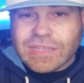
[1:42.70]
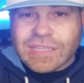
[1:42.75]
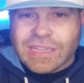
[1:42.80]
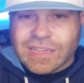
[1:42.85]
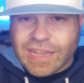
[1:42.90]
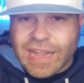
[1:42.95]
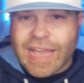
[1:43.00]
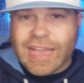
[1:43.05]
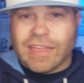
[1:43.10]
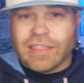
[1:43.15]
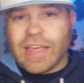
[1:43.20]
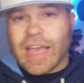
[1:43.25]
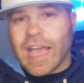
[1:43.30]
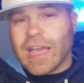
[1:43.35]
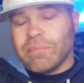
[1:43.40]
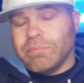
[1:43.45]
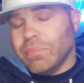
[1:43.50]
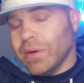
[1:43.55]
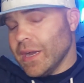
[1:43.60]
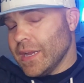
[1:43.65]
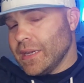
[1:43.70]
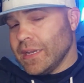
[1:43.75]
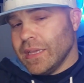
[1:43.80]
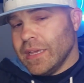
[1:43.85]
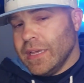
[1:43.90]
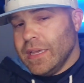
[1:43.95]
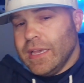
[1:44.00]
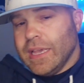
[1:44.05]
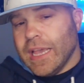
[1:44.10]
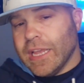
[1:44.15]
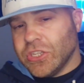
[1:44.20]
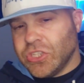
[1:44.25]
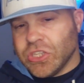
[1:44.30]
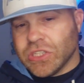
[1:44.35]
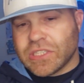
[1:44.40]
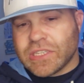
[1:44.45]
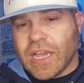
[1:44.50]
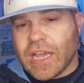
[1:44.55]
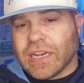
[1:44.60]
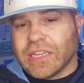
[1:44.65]
like that, but it
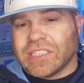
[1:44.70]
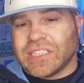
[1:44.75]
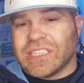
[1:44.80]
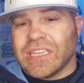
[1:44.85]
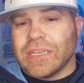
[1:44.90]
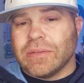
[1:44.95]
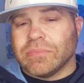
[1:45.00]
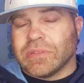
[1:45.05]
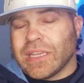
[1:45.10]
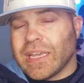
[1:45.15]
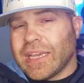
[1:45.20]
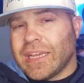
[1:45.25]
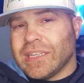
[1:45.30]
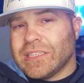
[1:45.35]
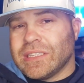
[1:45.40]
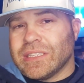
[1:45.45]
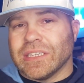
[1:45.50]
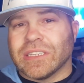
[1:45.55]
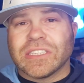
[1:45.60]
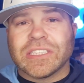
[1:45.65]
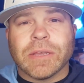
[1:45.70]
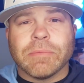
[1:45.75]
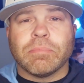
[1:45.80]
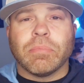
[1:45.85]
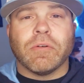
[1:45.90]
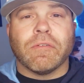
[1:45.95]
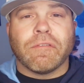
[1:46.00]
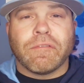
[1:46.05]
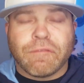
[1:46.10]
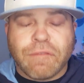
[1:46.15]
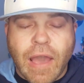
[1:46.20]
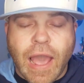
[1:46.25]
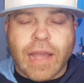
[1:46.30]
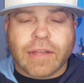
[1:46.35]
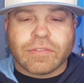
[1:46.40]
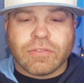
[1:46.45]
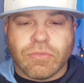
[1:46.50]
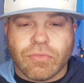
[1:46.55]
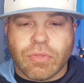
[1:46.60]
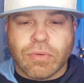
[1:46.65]
just kind of seems like it's the simple
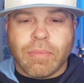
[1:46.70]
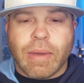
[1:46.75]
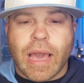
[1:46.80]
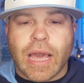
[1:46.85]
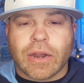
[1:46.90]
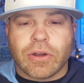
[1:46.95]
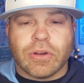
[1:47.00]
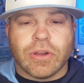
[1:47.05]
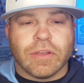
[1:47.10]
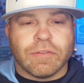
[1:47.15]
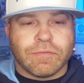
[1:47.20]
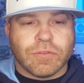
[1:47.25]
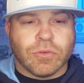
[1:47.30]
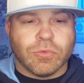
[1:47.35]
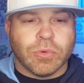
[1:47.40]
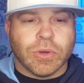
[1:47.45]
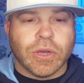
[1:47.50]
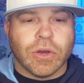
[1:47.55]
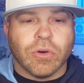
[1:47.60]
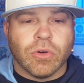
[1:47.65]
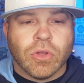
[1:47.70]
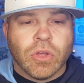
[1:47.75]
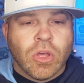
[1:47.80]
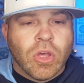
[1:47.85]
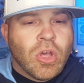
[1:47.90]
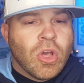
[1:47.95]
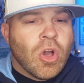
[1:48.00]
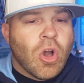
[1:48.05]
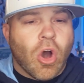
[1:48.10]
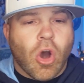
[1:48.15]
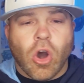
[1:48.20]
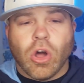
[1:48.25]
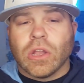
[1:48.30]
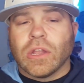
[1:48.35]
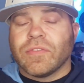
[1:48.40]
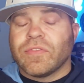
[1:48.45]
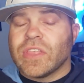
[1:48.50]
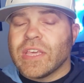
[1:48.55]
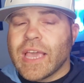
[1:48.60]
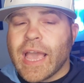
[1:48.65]
fact of the matter, if you will. All
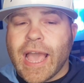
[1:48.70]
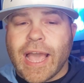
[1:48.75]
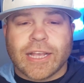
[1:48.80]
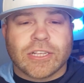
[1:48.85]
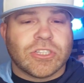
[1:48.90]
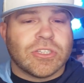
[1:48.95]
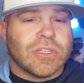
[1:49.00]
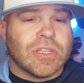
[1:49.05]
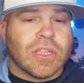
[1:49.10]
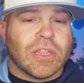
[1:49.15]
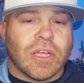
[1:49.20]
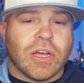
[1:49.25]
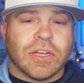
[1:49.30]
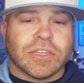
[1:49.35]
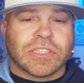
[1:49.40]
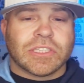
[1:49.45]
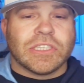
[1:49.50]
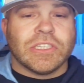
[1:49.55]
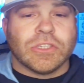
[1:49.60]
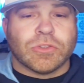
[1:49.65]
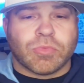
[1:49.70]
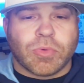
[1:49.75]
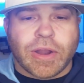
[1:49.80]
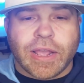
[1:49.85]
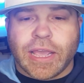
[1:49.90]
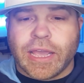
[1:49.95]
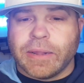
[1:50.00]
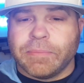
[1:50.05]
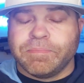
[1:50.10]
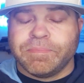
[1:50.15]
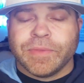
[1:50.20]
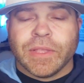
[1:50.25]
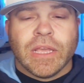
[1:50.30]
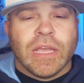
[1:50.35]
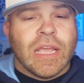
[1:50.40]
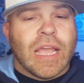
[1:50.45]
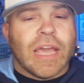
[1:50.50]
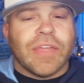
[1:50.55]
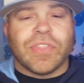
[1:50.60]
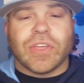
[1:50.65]
of the action that the Huskies ran
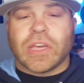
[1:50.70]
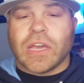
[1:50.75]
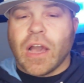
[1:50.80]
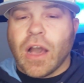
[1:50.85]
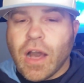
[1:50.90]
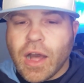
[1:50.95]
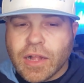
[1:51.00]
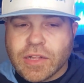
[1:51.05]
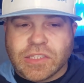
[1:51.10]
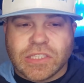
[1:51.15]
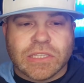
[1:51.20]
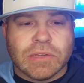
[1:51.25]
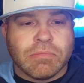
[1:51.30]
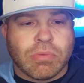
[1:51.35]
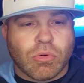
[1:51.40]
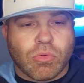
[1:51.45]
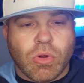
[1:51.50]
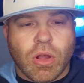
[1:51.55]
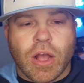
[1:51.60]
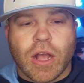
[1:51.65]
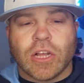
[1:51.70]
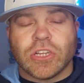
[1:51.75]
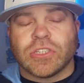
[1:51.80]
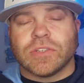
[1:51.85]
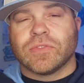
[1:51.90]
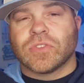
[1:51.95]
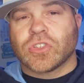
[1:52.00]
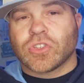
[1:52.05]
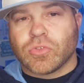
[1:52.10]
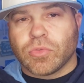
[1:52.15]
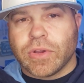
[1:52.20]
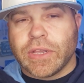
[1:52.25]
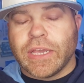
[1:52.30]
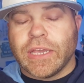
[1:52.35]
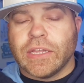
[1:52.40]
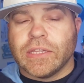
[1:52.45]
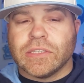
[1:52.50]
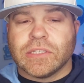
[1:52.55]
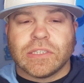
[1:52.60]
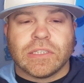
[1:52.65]
and the constant barrage of
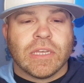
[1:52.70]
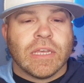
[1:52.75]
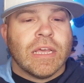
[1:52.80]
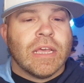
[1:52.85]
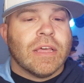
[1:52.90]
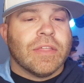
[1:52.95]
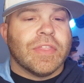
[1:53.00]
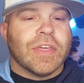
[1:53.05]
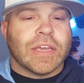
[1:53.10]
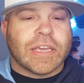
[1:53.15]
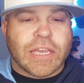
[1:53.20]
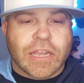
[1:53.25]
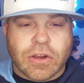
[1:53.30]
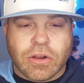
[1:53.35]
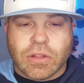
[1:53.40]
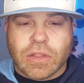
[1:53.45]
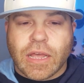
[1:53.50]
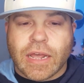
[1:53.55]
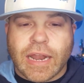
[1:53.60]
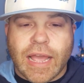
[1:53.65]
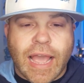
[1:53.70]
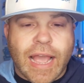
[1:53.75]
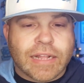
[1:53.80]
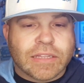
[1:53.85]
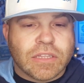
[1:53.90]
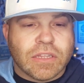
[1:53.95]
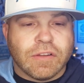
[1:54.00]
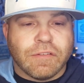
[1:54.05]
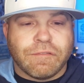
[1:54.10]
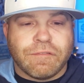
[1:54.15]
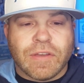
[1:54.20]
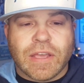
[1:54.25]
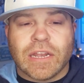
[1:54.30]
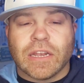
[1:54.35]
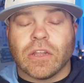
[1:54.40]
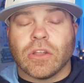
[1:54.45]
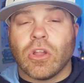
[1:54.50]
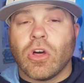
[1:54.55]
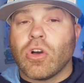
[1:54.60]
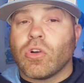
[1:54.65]
screens that Carolina had to defend,
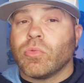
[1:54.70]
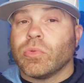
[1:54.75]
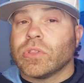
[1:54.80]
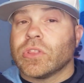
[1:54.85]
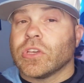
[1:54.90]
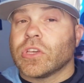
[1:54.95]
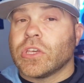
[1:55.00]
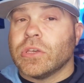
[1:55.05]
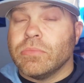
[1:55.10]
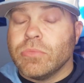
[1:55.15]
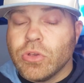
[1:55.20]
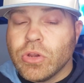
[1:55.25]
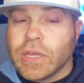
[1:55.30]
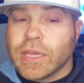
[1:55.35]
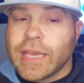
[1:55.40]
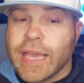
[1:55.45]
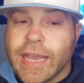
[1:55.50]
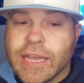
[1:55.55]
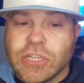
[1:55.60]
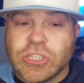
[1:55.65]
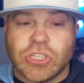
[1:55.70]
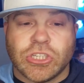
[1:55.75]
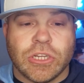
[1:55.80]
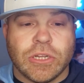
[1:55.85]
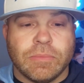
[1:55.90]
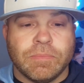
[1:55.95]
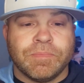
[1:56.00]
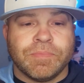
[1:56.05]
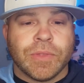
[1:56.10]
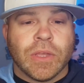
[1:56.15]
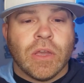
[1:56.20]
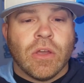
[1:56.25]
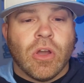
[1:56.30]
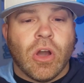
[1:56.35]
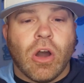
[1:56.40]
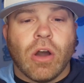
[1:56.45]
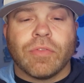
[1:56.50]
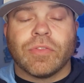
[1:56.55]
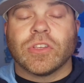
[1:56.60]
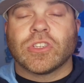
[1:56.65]
along with the communication
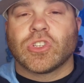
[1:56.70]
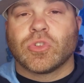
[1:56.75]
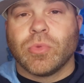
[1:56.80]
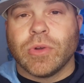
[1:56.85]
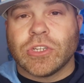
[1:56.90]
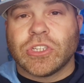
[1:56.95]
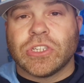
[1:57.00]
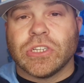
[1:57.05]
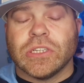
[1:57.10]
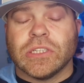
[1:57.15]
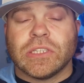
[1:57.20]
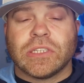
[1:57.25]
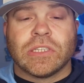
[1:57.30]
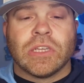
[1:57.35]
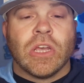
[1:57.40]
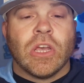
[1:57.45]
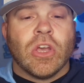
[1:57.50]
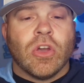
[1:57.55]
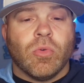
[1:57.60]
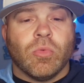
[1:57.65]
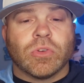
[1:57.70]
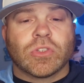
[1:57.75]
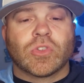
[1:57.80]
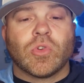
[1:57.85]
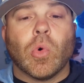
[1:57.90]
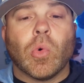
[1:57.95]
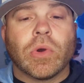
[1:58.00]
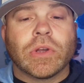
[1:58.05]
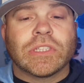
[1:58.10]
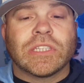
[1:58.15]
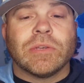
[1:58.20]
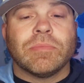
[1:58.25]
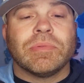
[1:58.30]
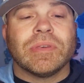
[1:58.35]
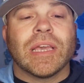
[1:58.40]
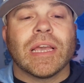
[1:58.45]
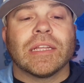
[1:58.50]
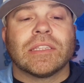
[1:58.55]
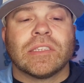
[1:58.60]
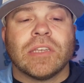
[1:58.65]
on the switches, was going to
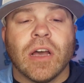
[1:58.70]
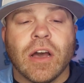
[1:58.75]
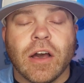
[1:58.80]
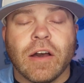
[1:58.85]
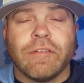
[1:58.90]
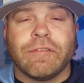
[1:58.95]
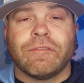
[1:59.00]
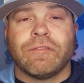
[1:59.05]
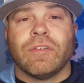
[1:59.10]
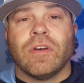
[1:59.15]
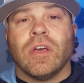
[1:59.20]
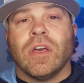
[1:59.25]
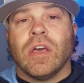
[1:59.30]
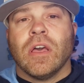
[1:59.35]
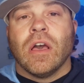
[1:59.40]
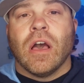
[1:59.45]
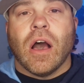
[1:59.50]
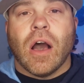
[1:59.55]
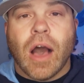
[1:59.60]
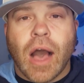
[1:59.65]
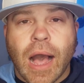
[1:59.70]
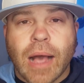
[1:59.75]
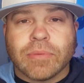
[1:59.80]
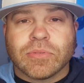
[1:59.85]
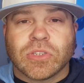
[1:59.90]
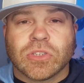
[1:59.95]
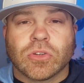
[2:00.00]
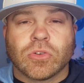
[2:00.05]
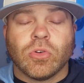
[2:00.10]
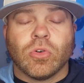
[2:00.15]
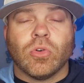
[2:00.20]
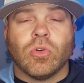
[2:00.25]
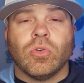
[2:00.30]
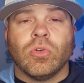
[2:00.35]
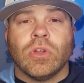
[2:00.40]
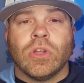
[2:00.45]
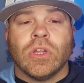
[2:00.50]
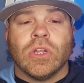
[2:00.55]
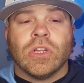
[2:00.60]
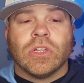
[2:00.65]
be a tough
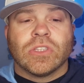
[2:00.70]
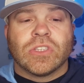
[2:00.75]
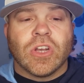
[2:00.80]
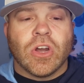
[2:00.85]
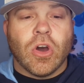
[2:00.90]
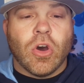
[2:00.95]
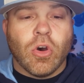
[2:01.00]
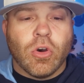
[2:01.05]
obstacle to